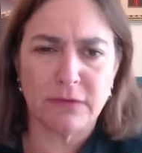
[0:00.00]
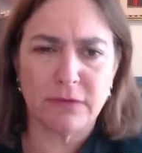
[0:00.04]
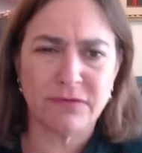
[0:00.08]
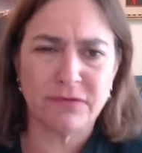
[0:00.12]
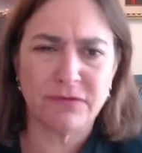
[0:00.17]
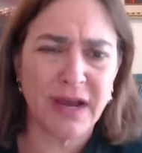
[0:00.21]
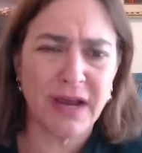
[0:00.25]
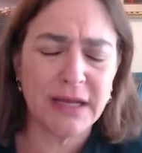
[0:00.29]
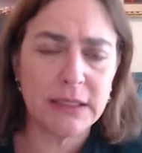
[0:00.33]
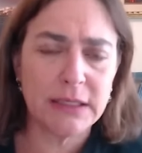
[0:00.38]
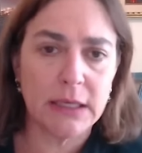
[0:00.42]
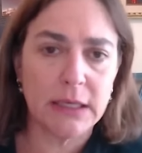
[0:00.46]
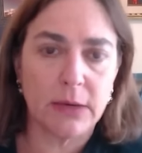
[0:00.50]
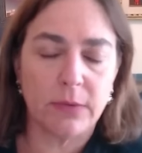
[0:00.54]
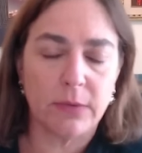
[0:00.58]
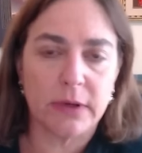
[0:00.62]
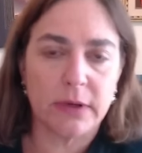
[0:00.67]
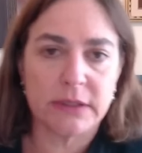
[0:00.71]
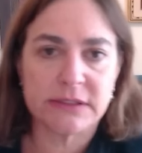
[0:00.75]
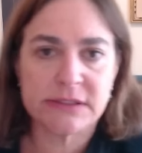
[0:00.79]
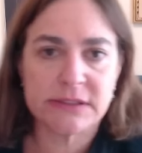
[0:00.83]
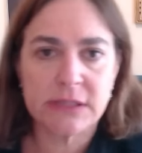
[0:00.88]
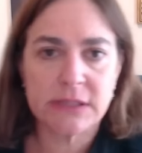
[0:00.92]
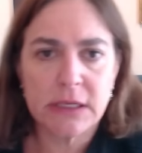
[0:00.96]
And finally, I
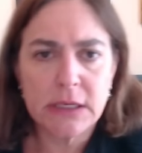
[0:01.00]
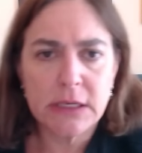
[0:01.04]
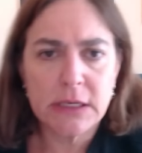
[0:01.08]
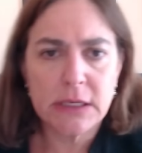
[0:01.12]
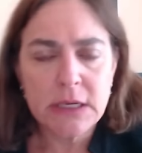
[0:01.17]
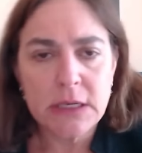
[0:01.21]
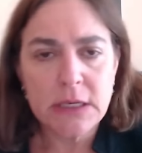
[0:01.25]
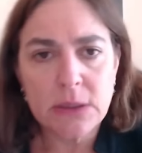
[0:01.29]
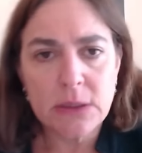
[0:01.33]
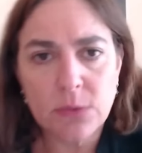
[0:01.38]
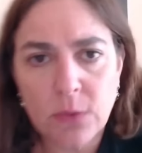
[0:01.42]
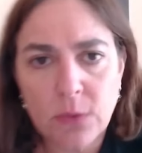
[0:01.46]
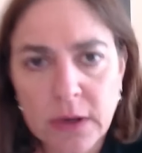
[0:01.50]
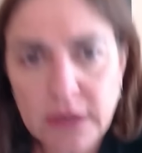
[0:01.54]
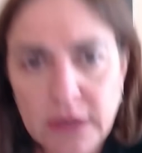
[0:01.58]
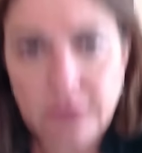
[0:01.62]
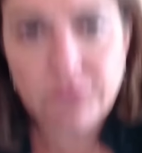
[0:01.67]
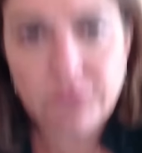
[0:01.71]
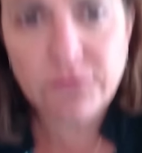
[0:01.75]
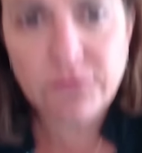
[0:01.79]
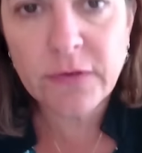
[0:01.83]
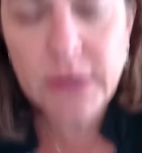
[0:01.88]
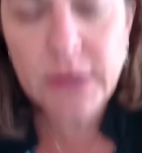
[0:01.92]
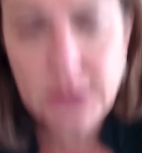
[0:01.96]
want
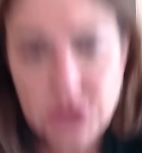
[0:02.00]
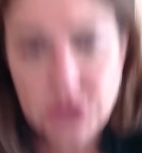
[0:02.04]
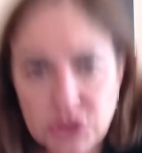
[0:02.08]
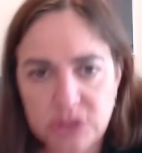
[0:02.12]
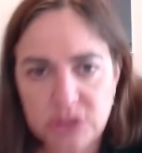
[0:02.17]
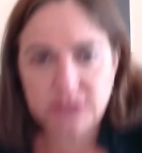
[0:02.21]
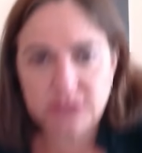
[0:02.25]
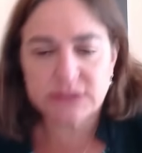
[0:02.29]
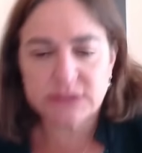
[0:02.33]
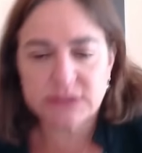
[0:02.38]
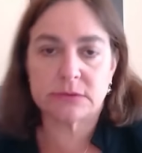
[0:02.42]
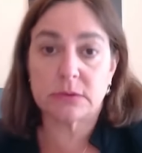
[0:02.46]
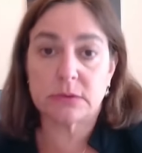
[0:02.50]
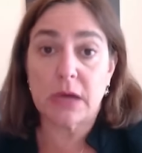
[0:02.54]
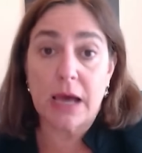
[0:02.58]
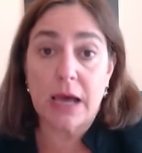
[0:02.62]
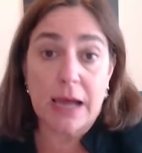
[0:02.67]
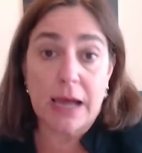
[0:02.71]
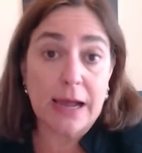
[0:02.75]
to finish this,